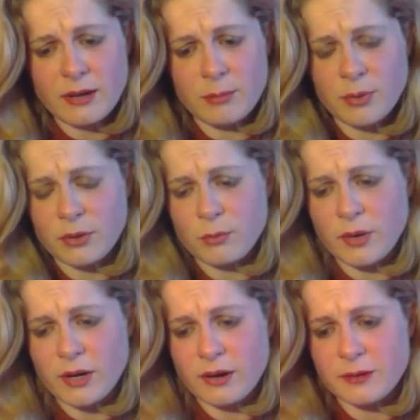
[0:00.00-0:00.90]
a book
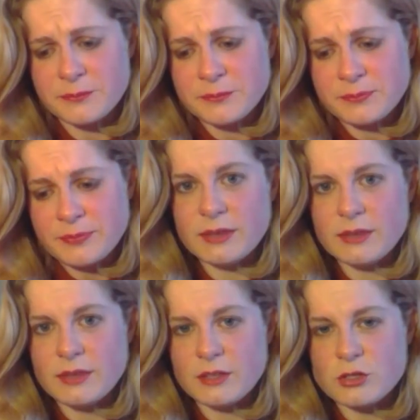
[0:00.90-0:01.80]
where
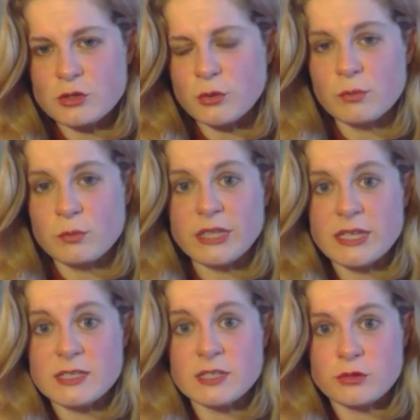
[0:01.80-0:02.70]
the story really
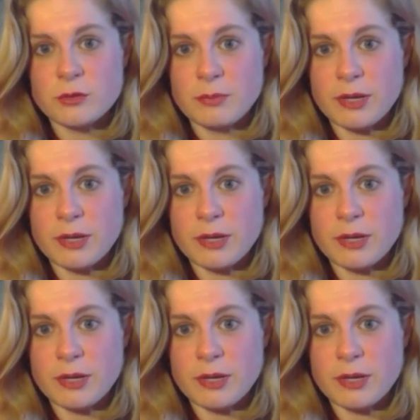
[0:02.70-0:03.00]
isn't driven